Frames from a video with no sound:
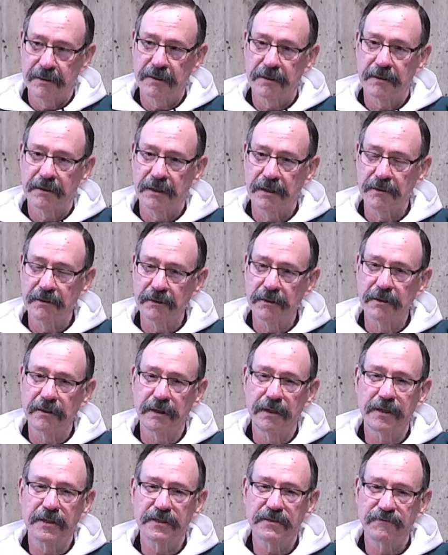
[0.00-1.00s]
They learn,
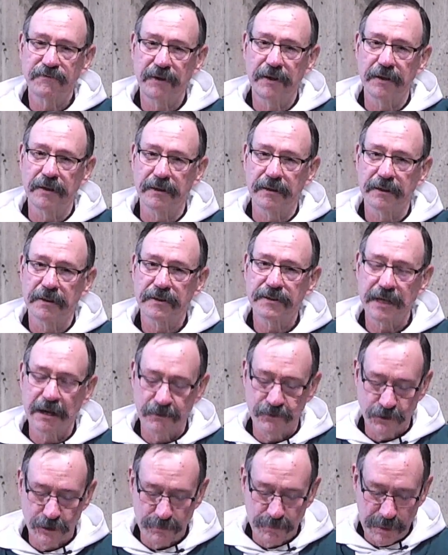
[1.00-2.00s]
and it's fun. It's how it
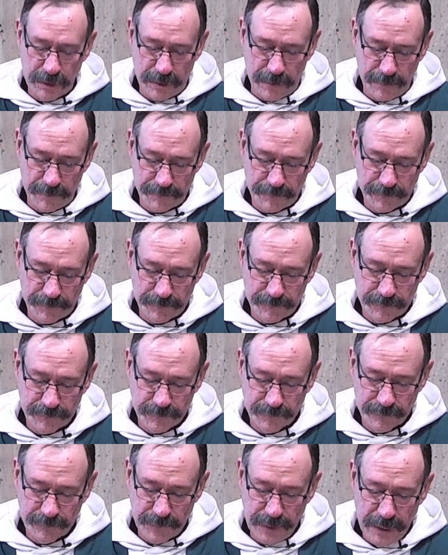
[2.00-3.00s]
should be.
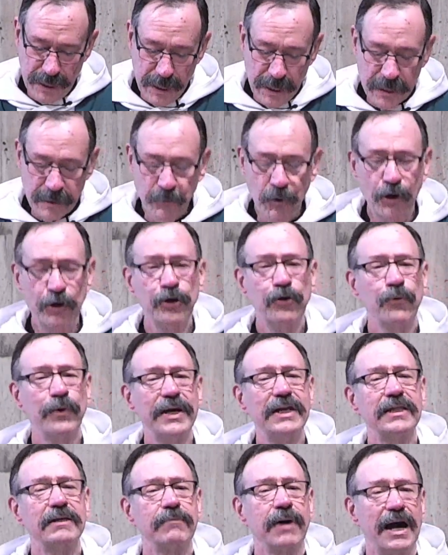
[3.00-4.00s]
The more you
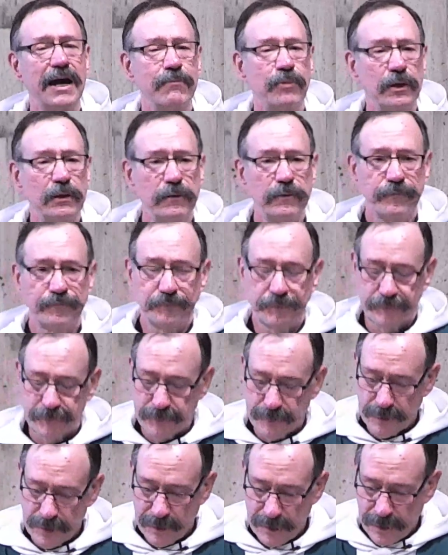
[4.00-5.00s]
read the
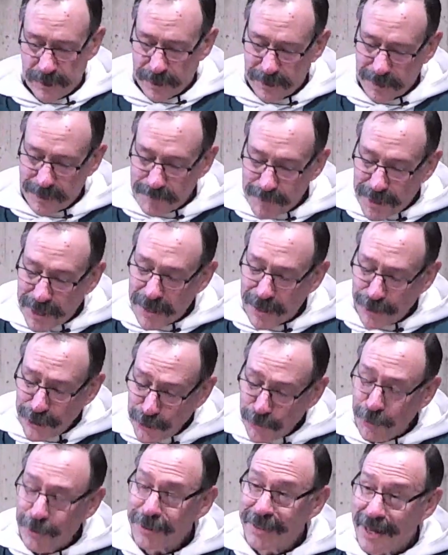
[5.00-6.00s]
Bible, the better you
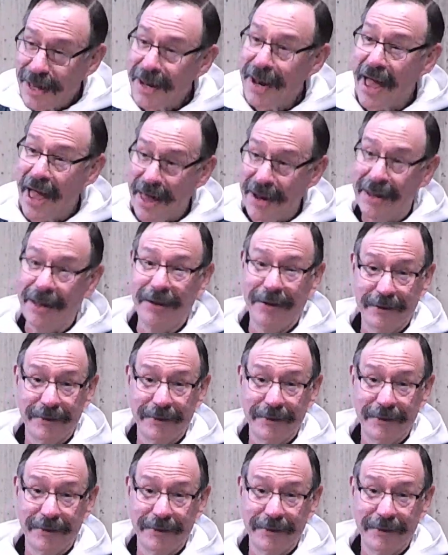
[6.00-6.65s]
will get at it.